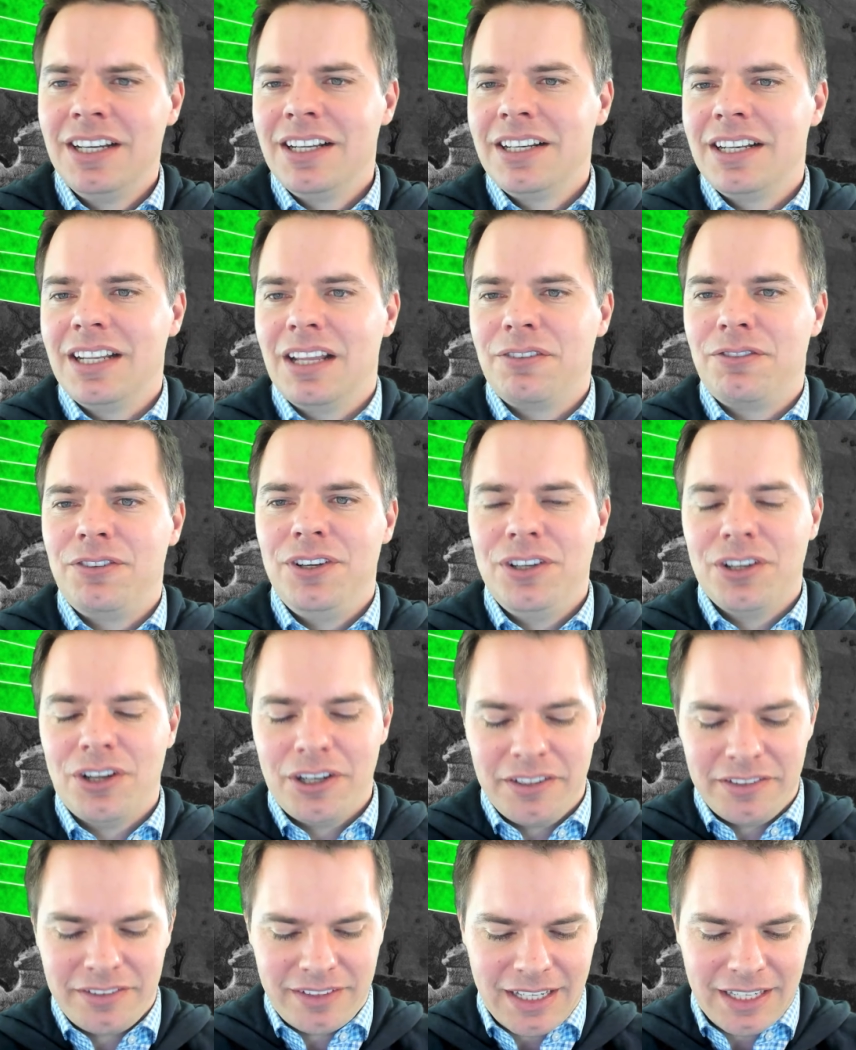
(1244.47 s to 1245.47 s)
Now, if you
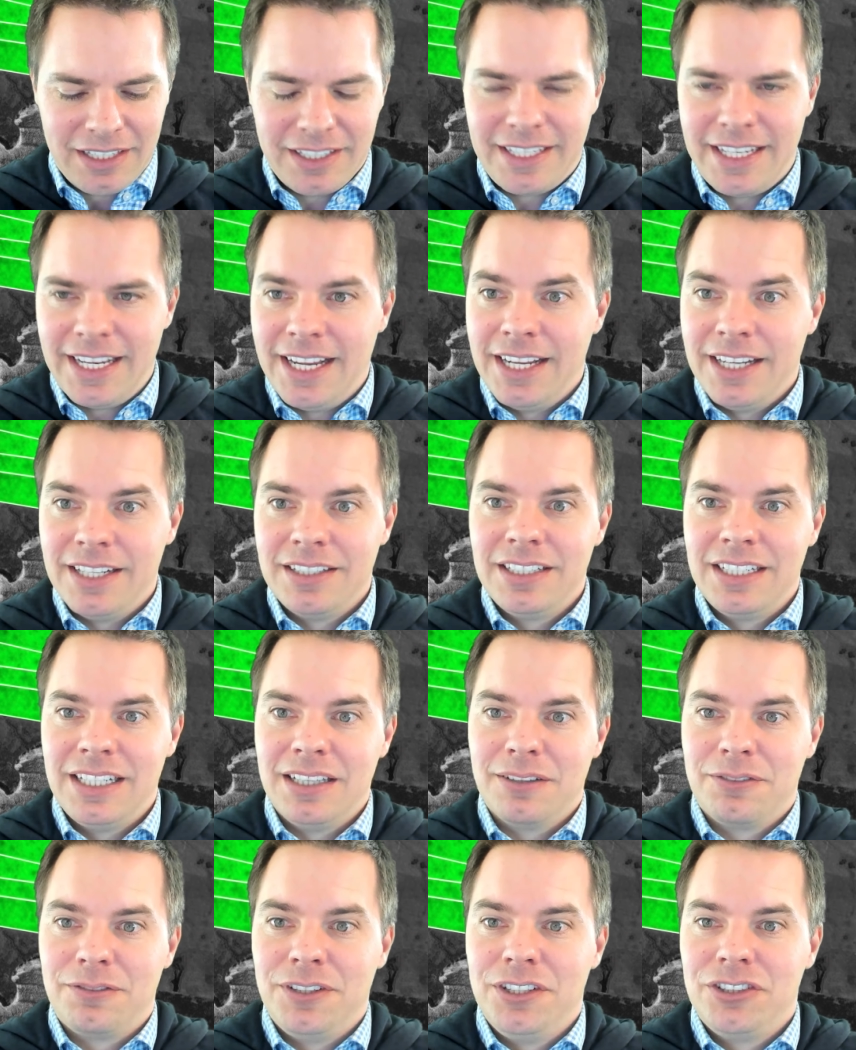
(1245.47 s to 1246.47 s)
notice that again in
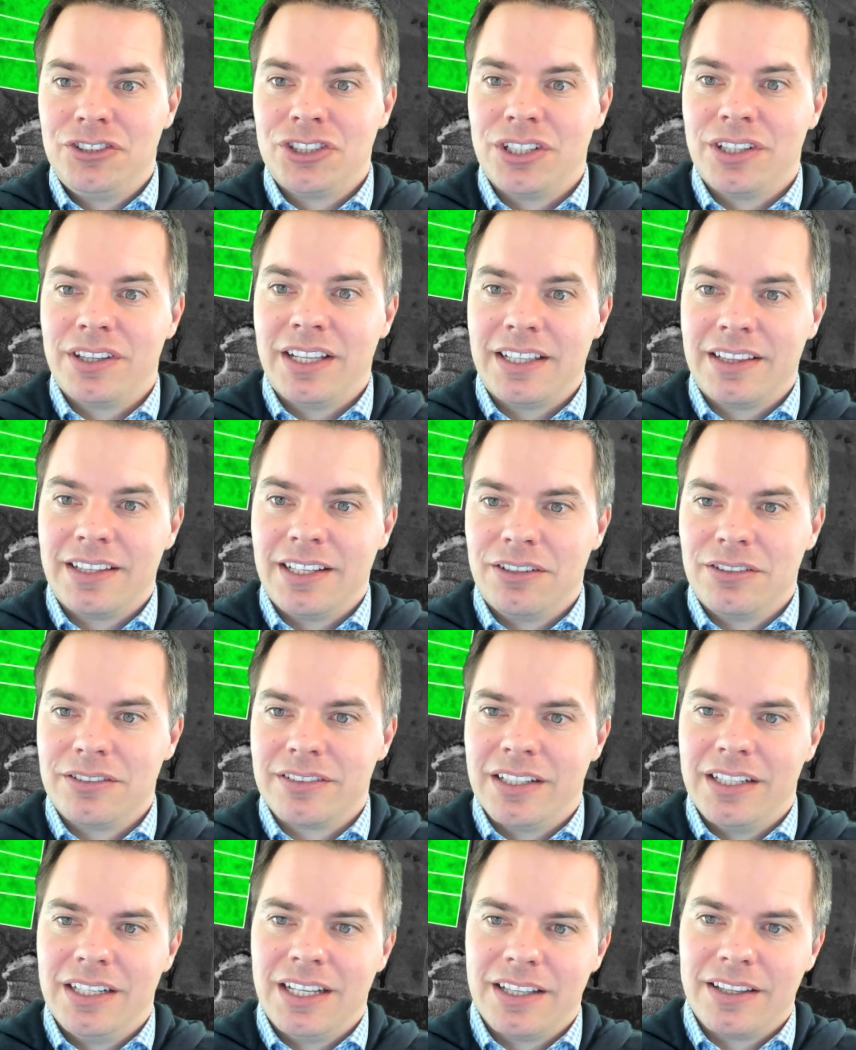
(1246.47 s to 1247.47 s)
the future, that there was
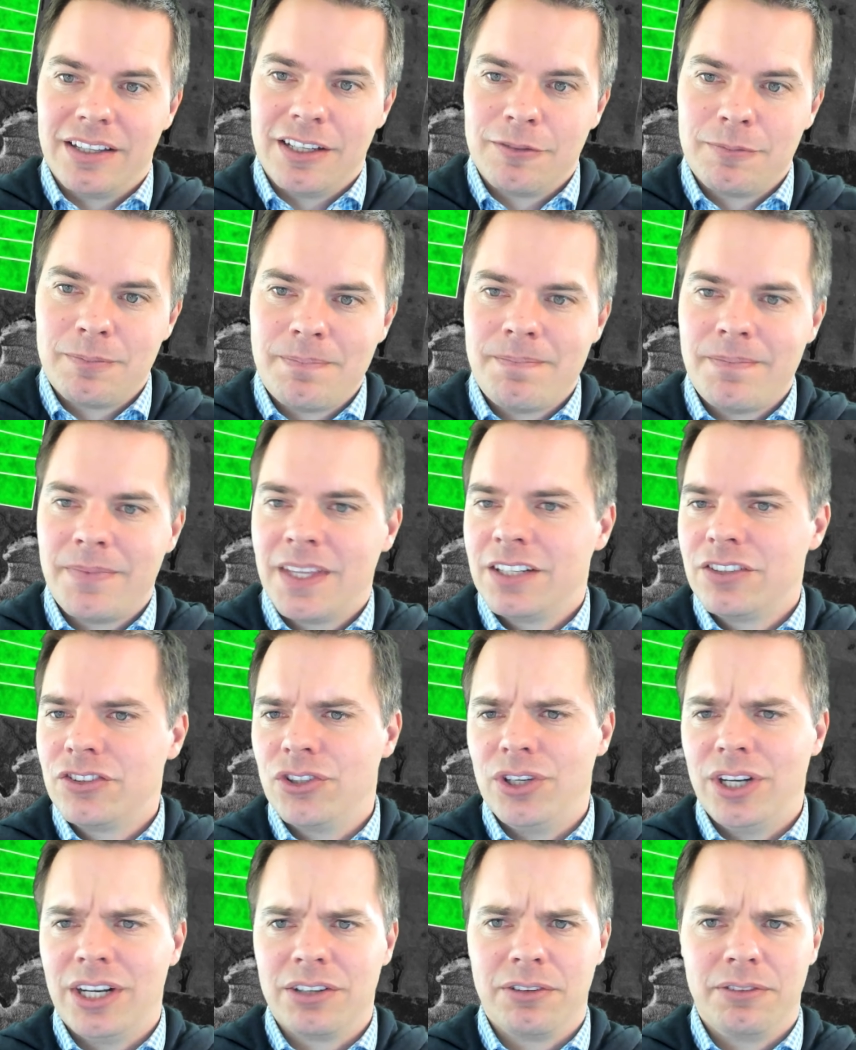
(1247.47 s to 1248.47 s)
another
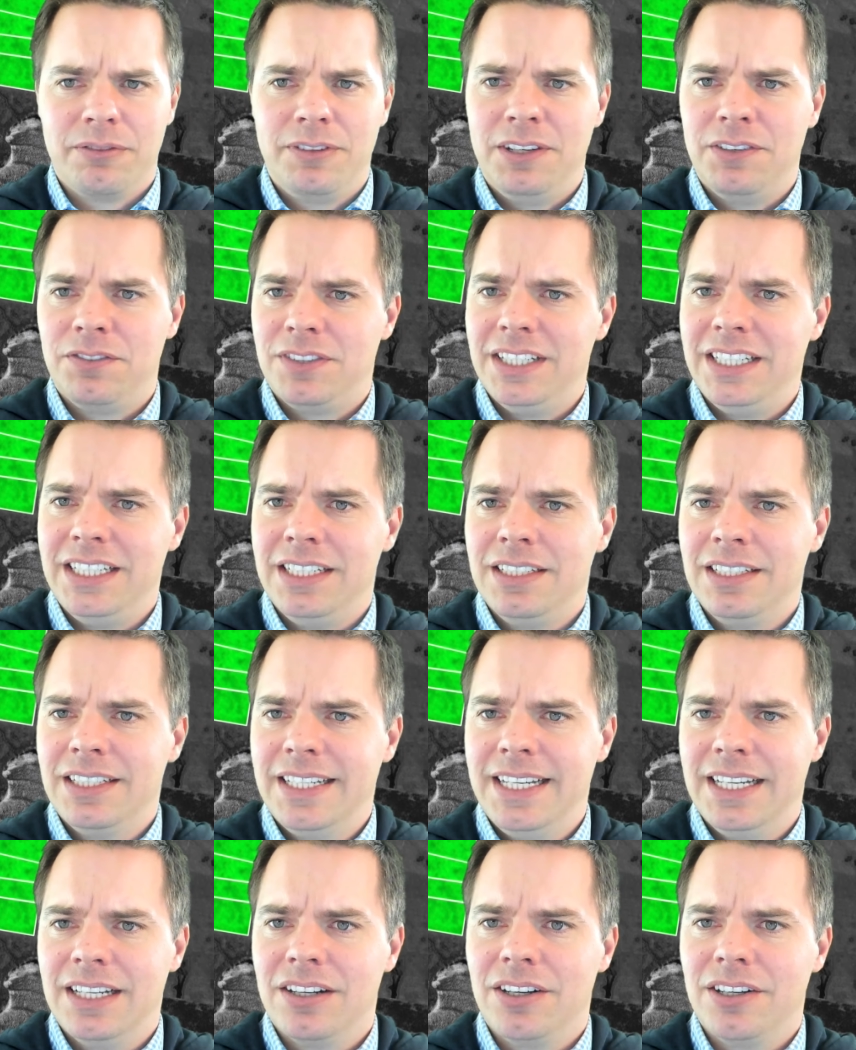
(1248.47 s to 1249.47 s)
250
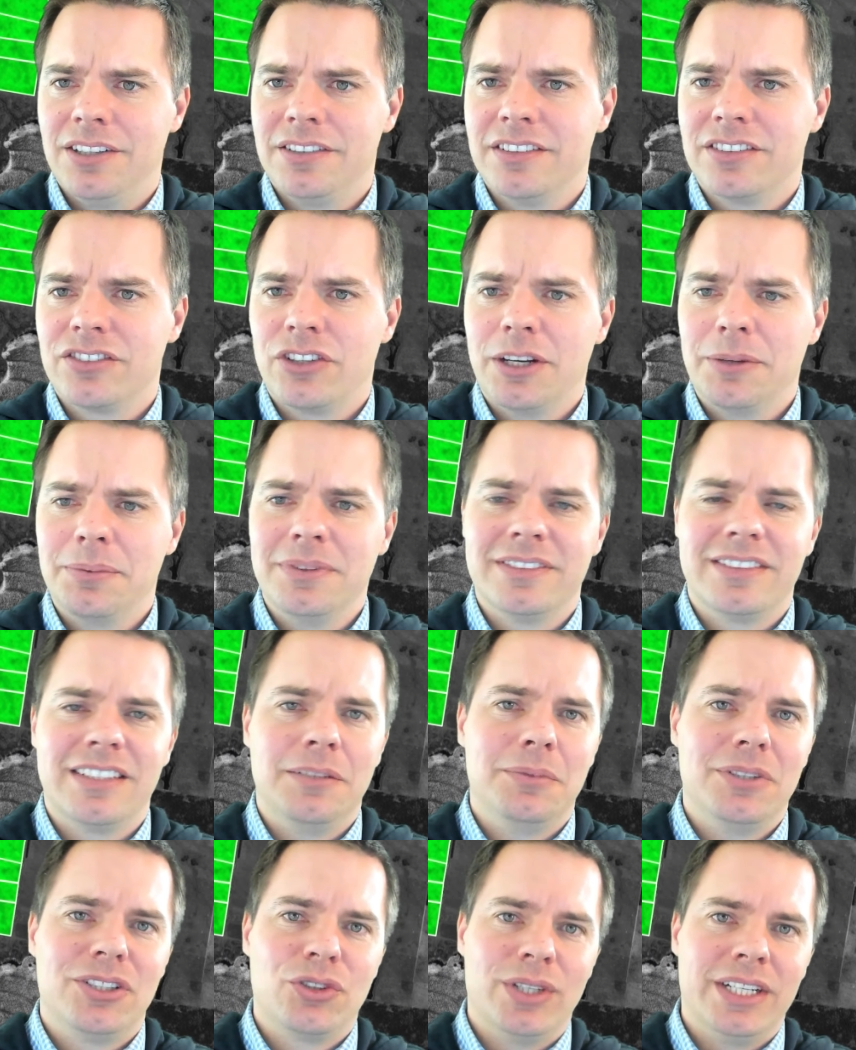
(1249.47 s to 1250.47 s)
kilo discrepancy
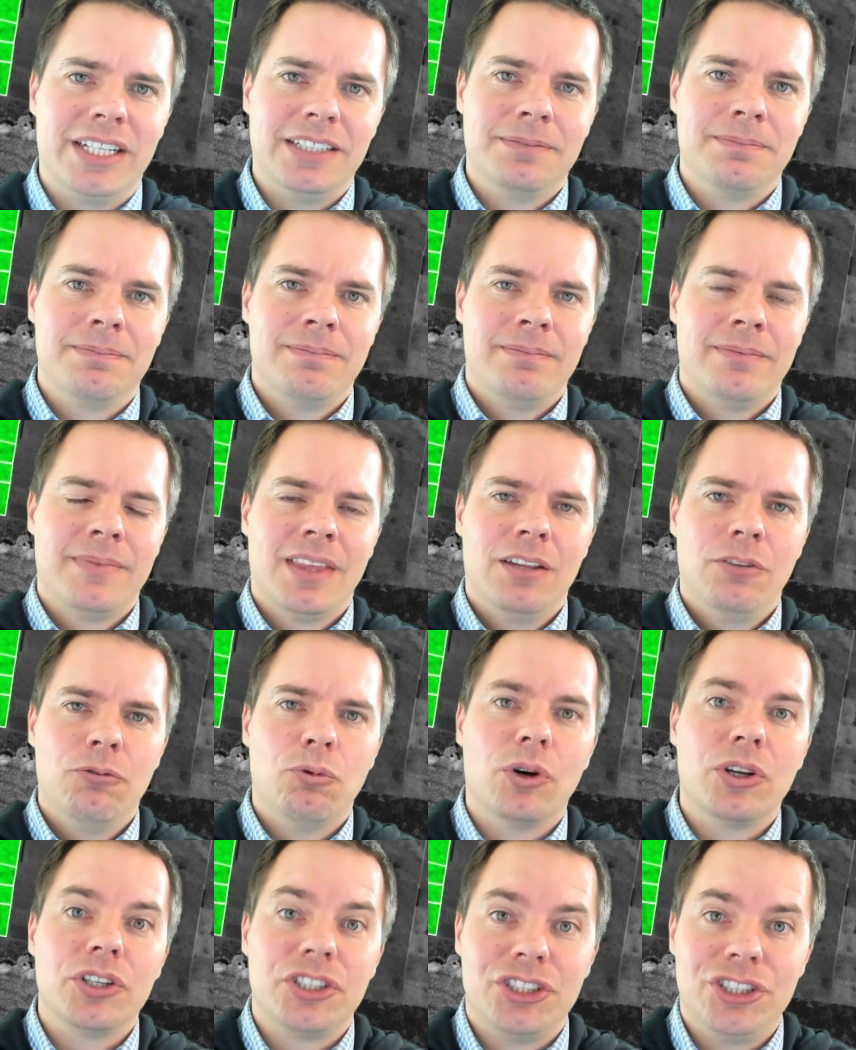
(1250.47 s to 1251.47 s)
between
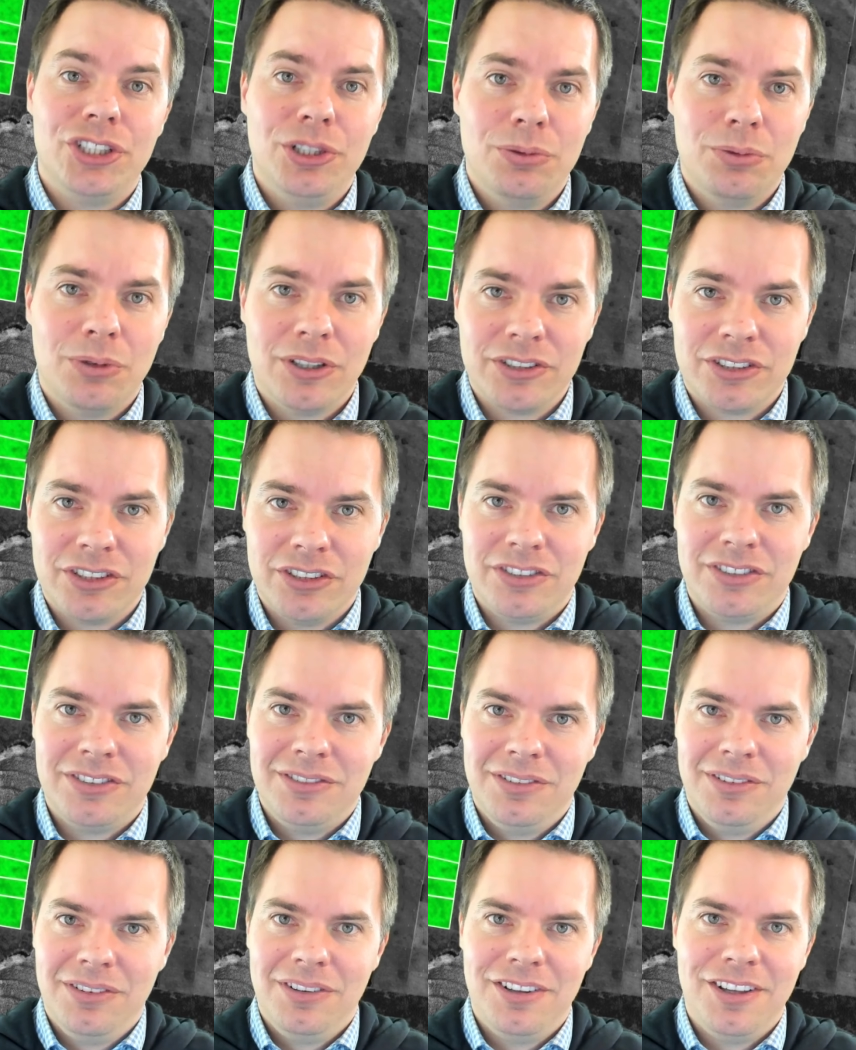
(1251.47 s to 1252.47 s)
what you wanted
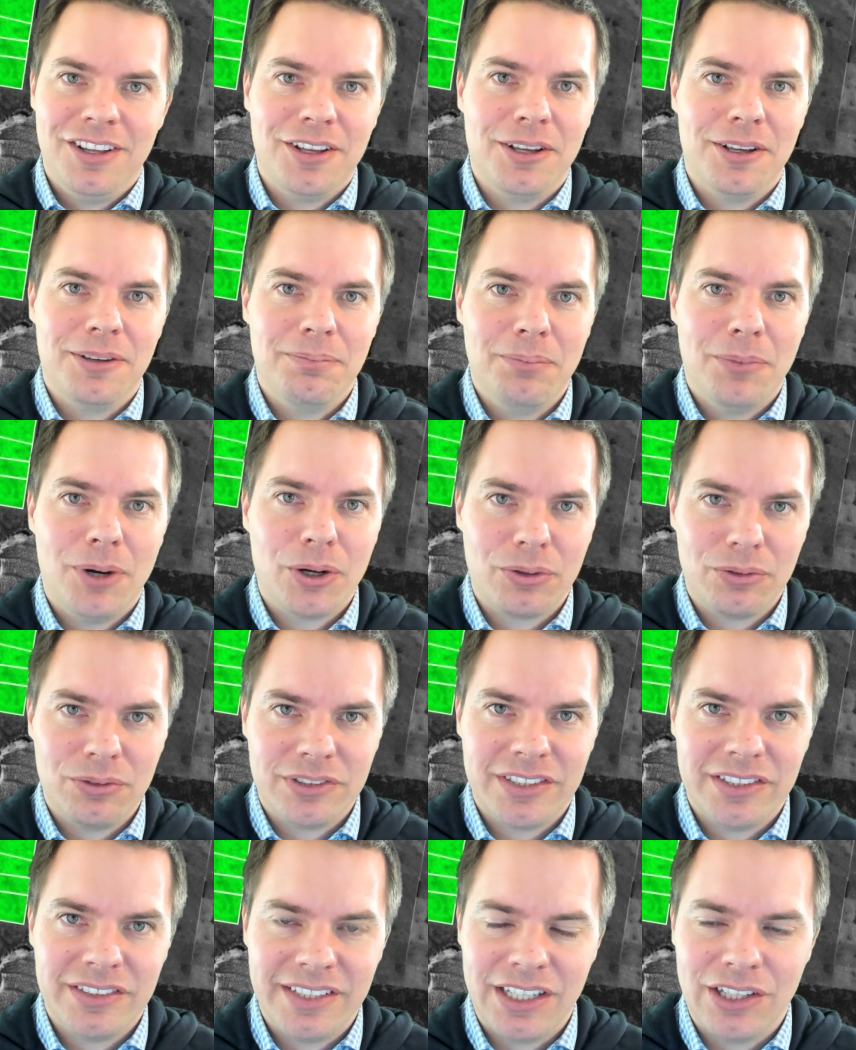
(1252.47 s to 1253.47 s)
the model
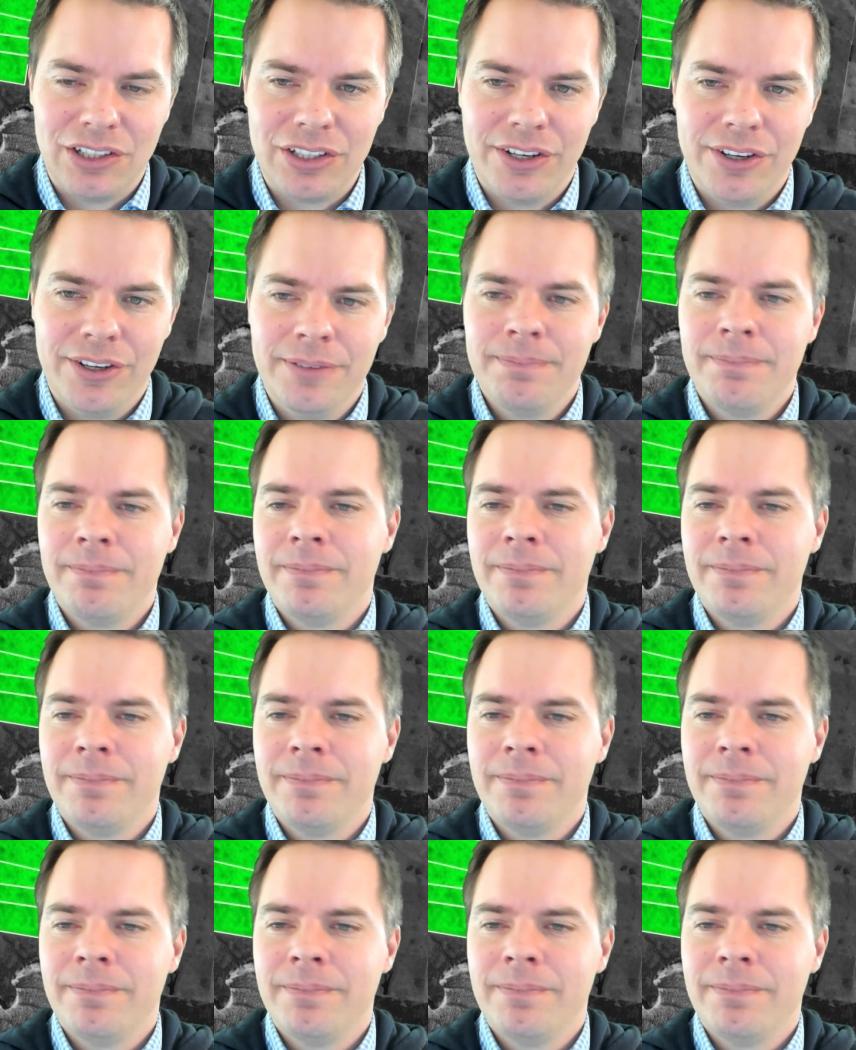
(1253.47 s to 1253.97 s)
to tell you